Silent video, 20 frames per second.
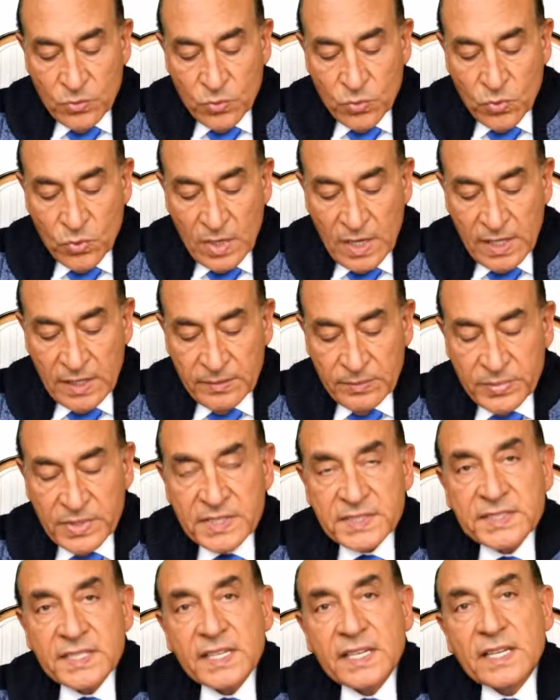one
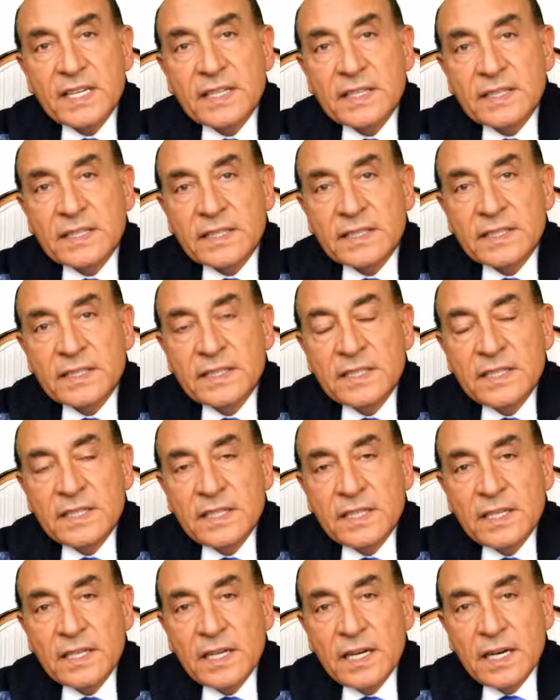particular
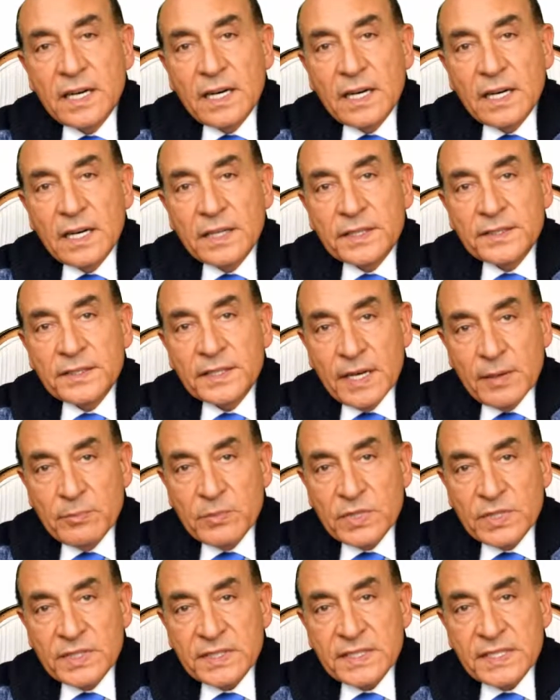
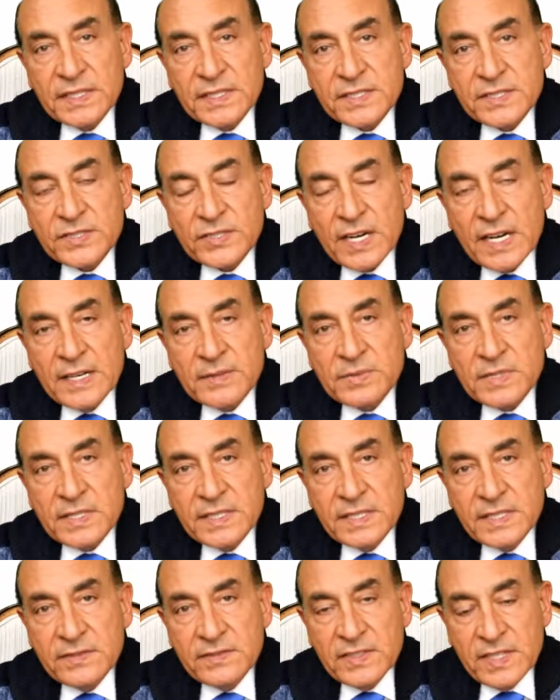number that describes a
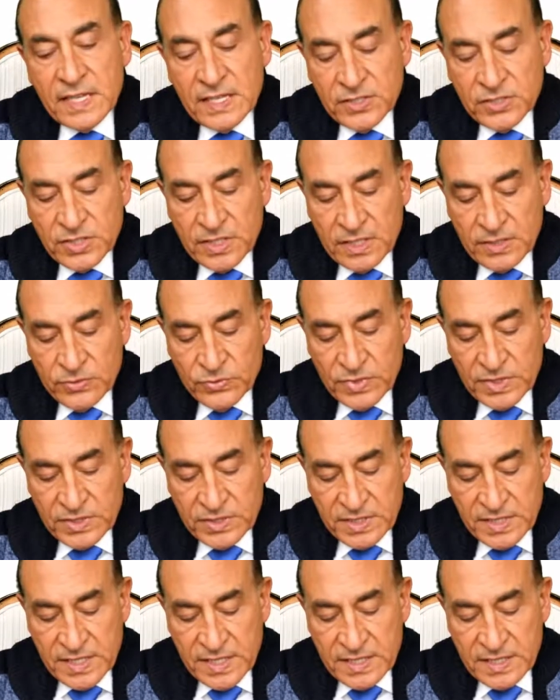deviation,
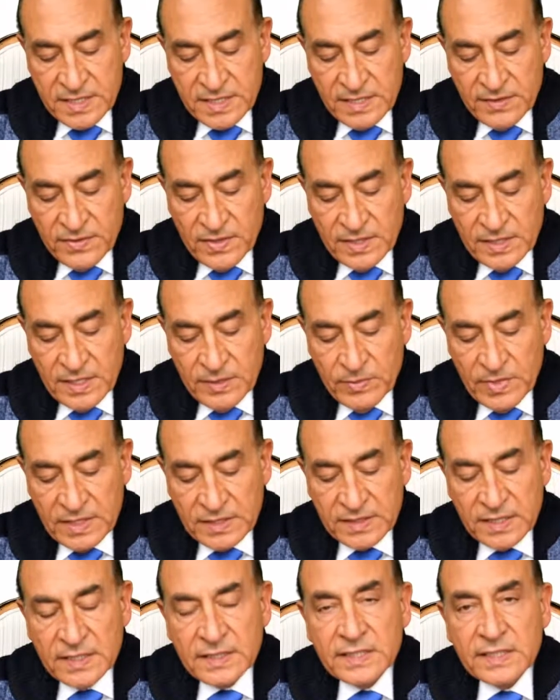which is the
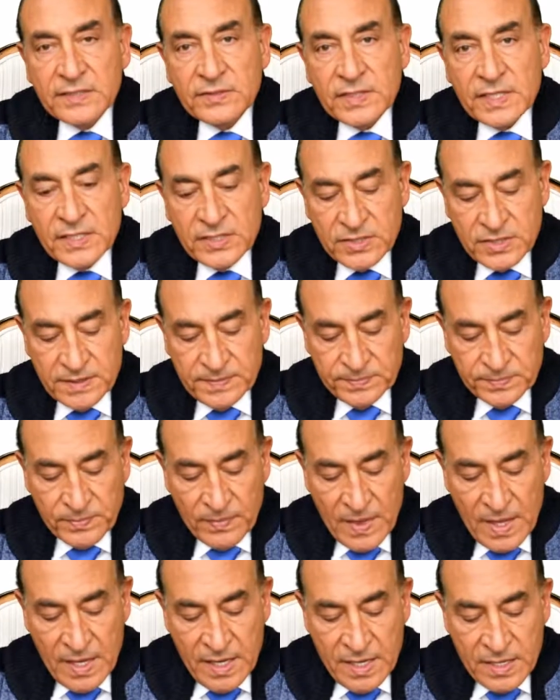fundamental deviation.
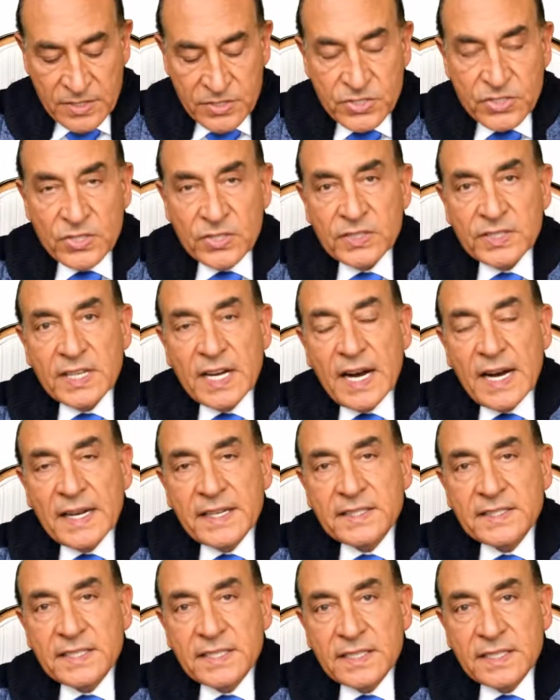So the
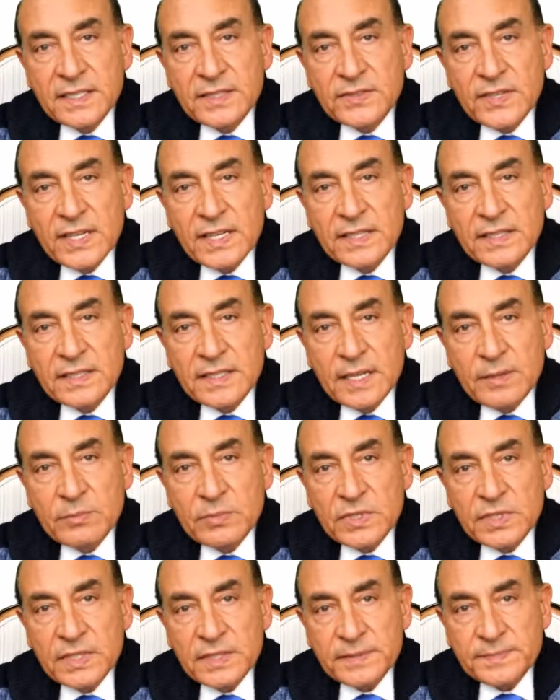IT grade
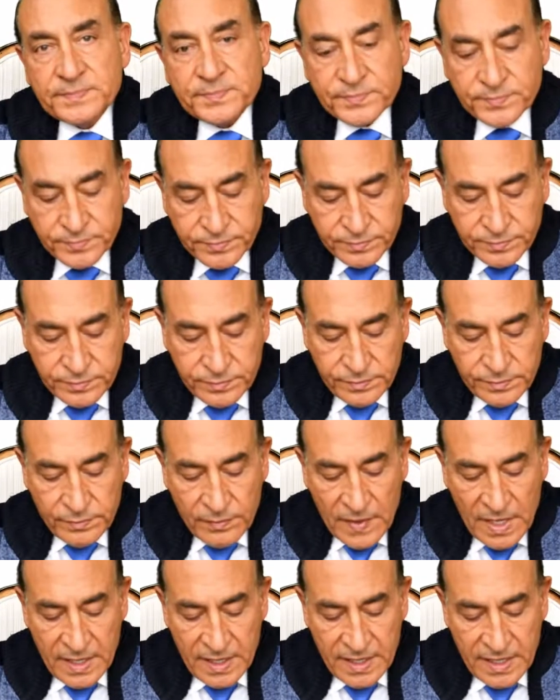number
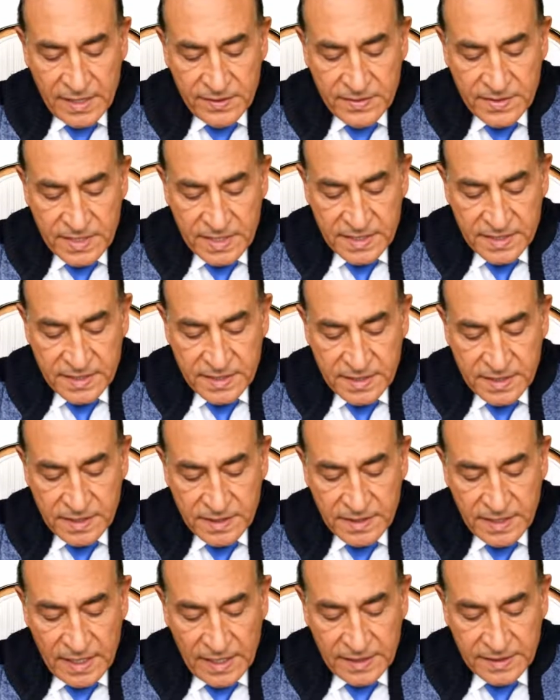gives us
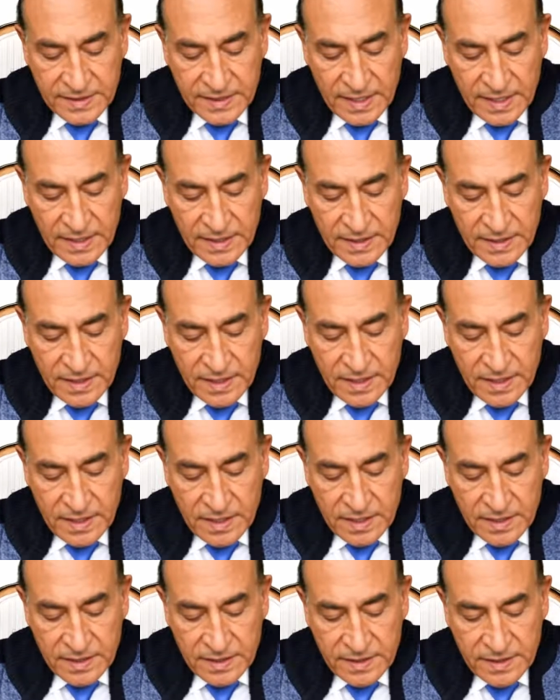delta
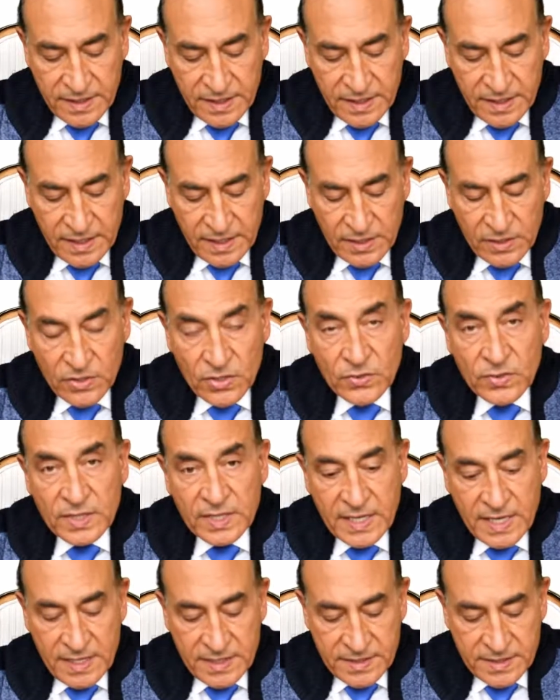D,
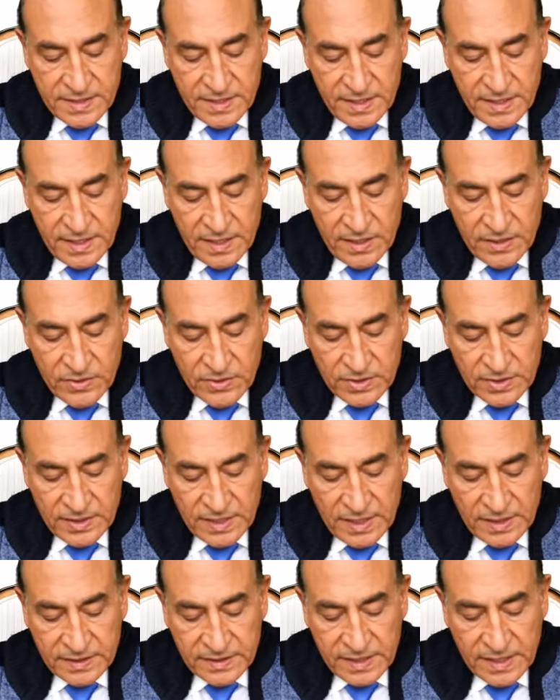lowercase d, or
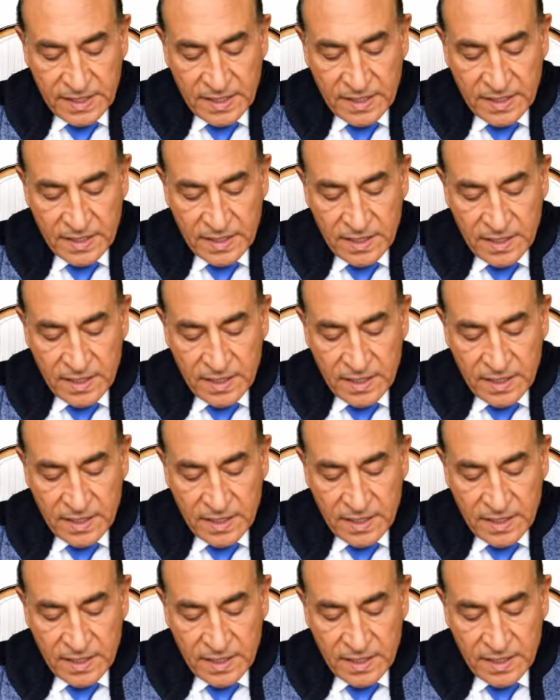delta